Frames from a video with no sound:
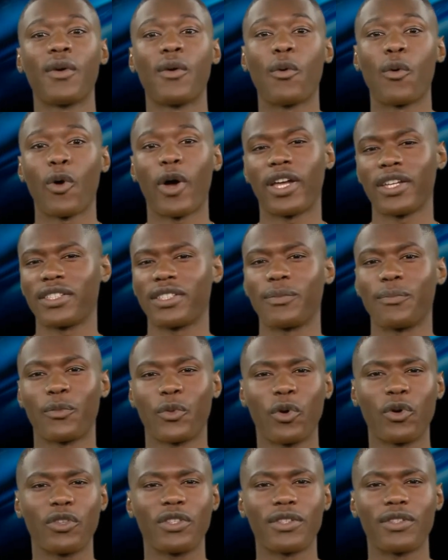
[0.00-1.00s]
why it's
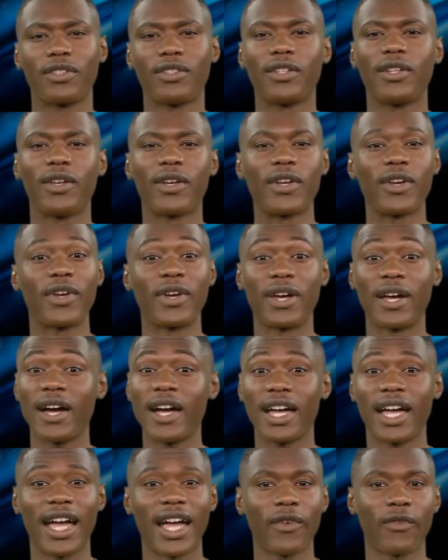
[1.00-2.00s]
important,
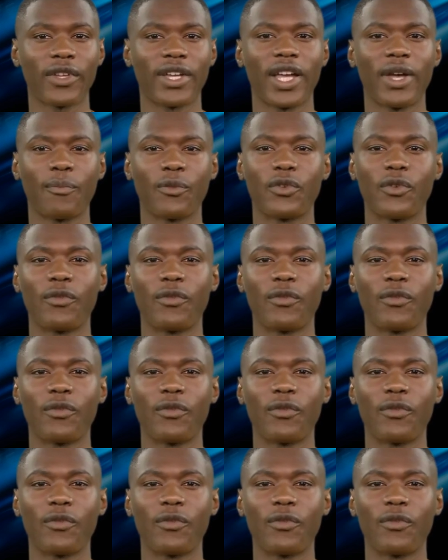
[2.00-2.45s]
and how it helps